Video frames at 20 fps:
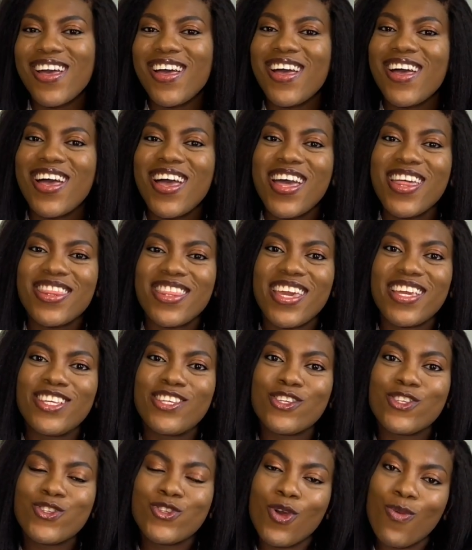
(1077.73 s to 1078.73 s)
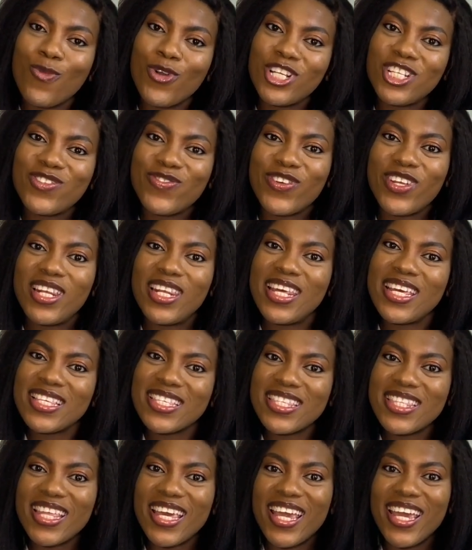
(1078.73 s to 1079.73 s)
Thank you so much for
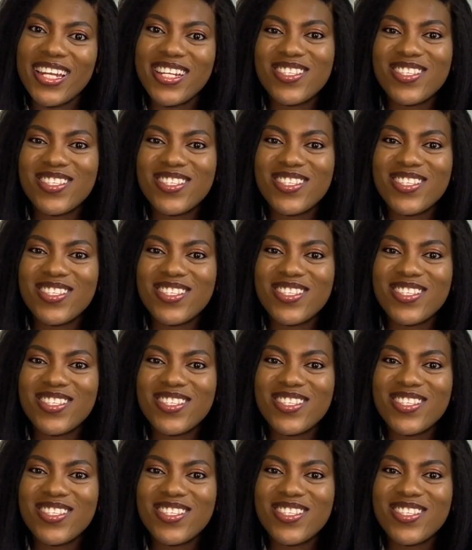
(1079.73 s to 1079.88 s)
listening.